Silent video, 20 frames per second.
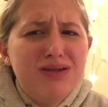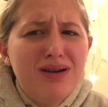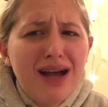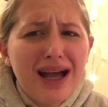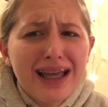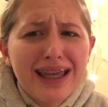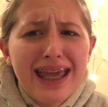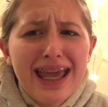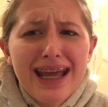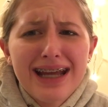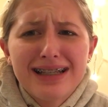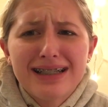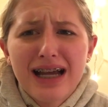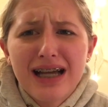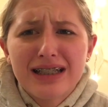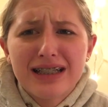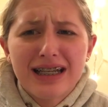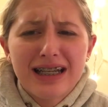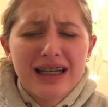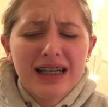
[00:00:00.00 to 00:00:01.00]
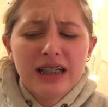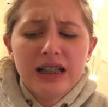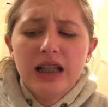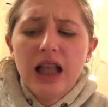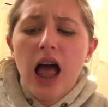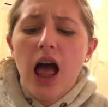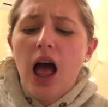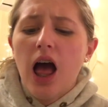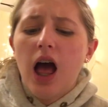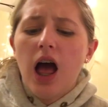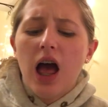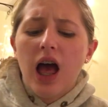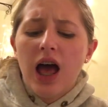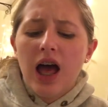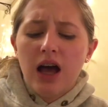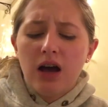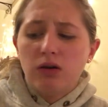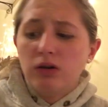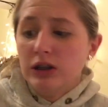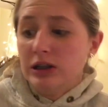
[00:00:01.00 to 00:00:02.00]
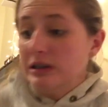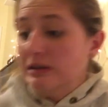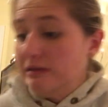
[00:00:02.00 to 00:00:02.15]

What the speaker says: I can't touch it. Ow.